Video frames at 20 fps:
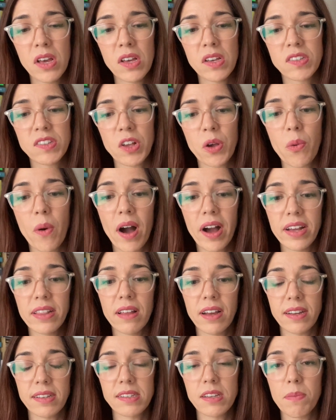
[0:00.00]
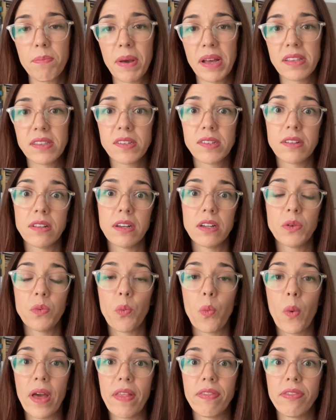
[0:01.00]
So I like to pencil
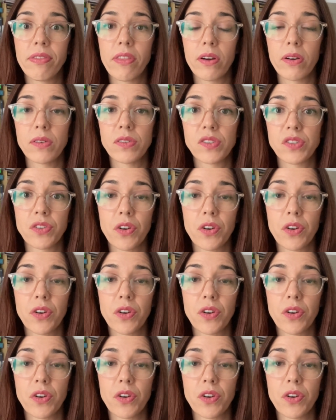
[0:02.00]
in when those